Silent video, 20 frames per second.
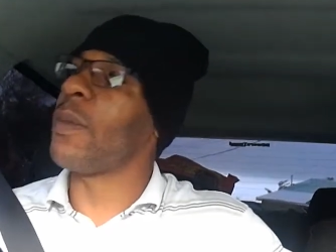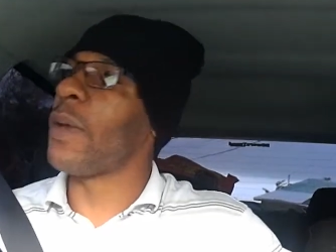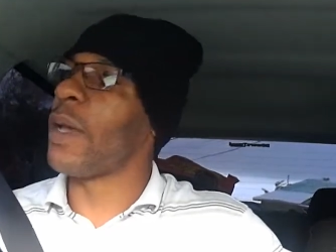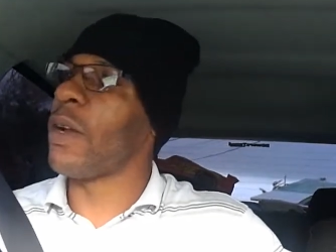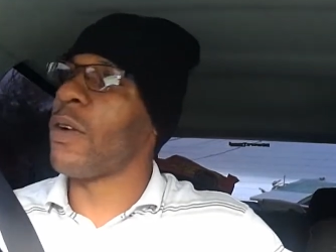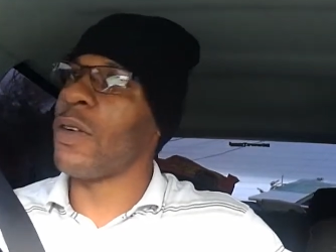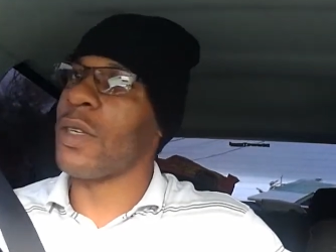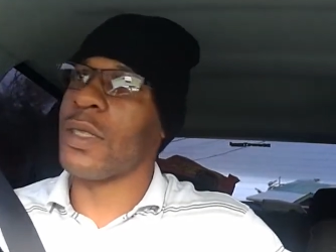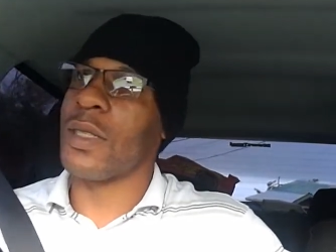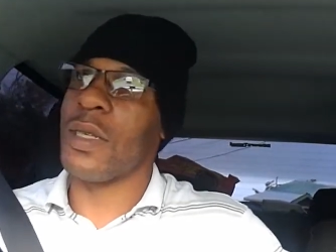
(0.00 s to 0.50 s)
I
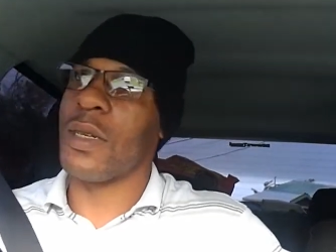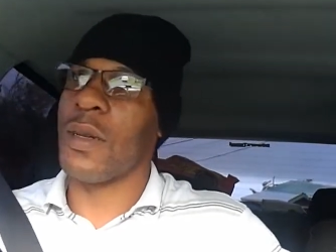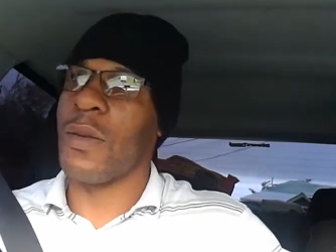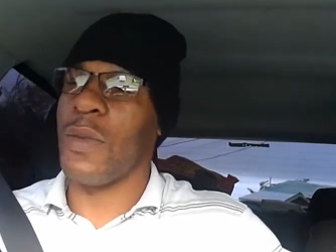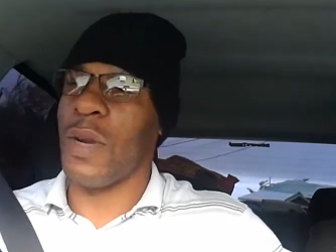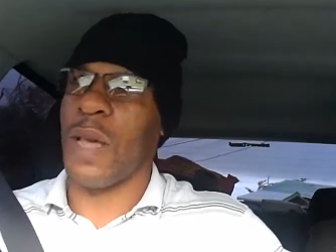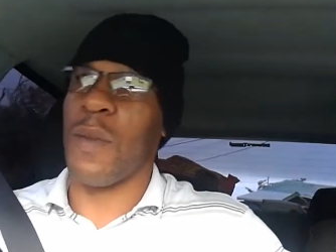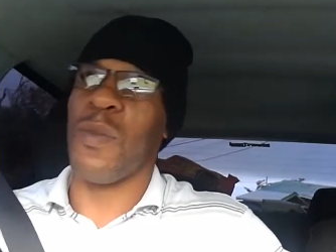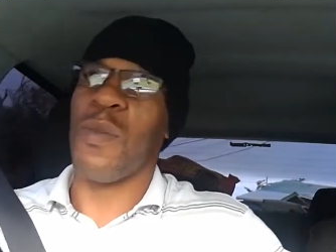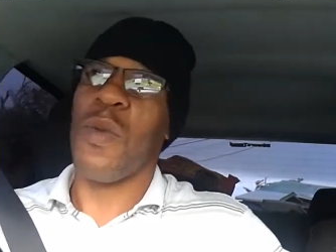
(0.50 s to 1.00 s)
borrowed
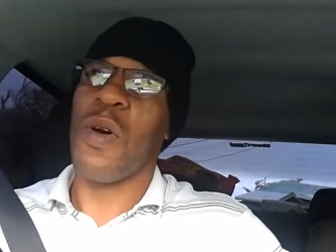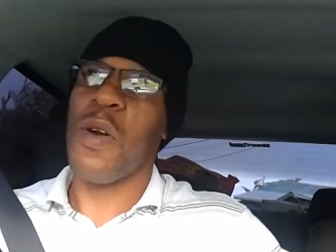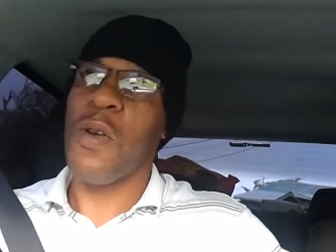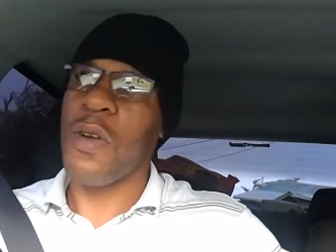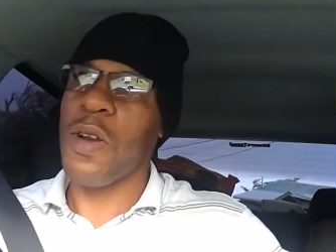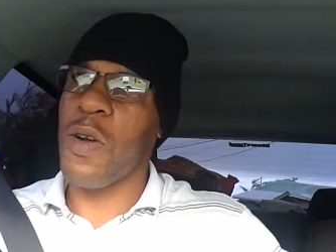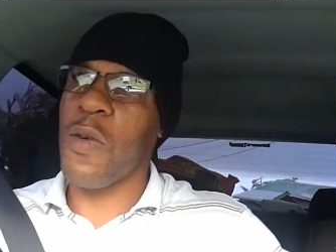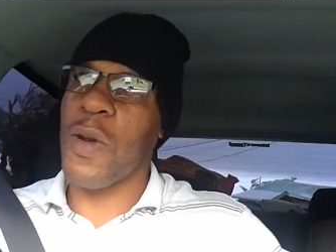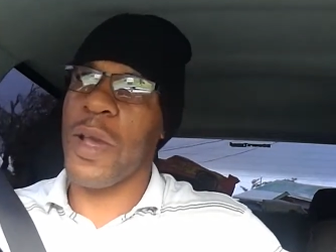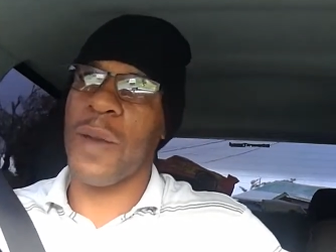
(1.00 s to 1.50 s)

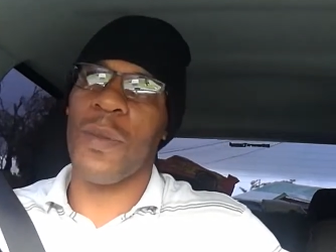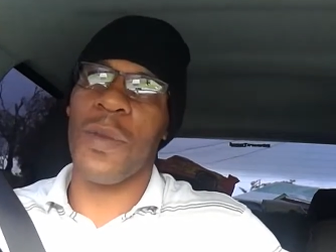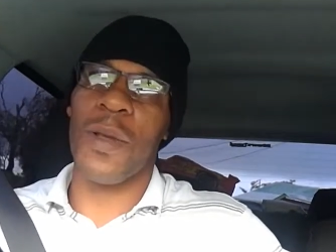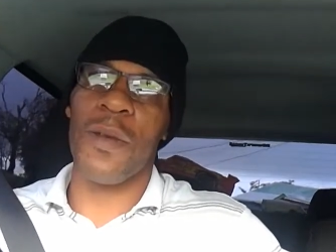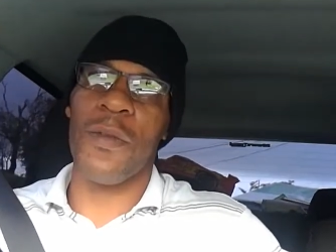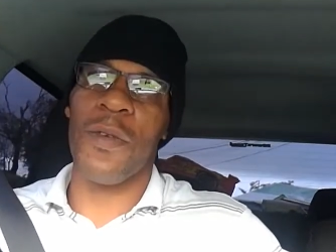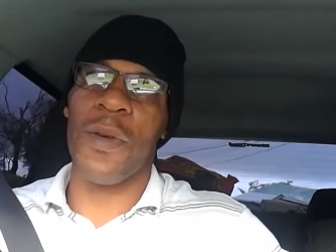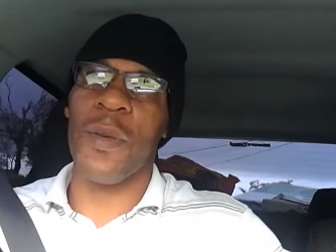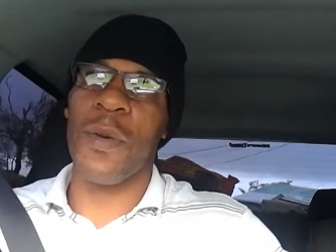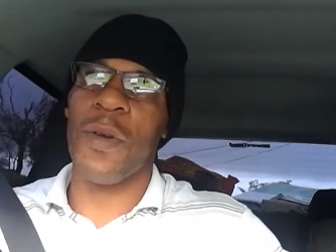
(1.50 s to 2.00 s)
a wideband
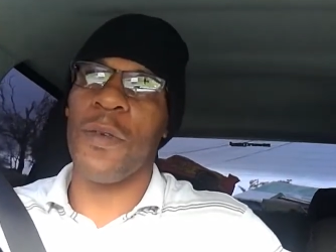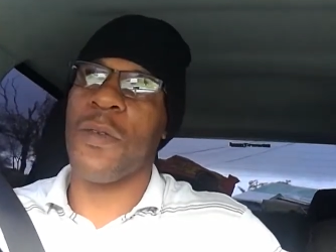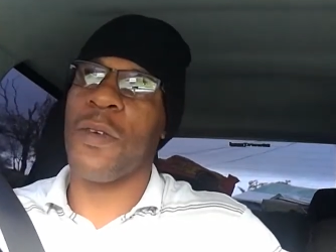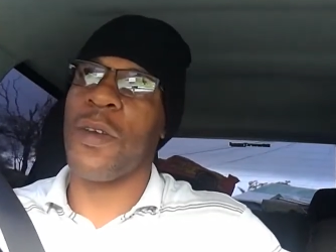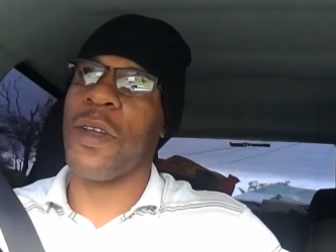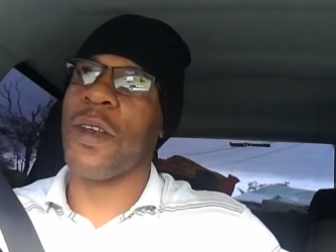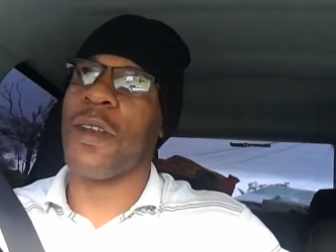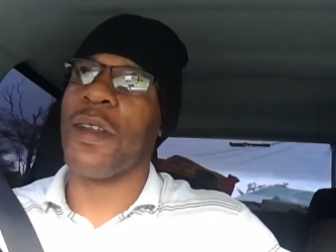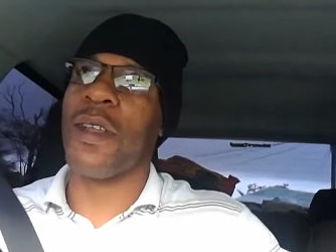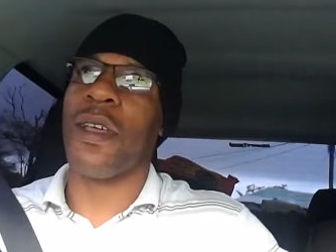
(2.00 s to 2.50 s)
from a
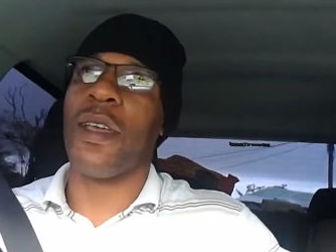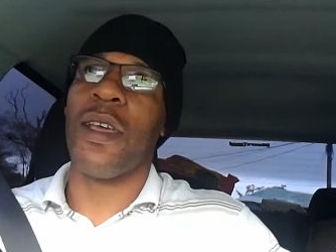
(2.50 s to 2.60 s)
friend,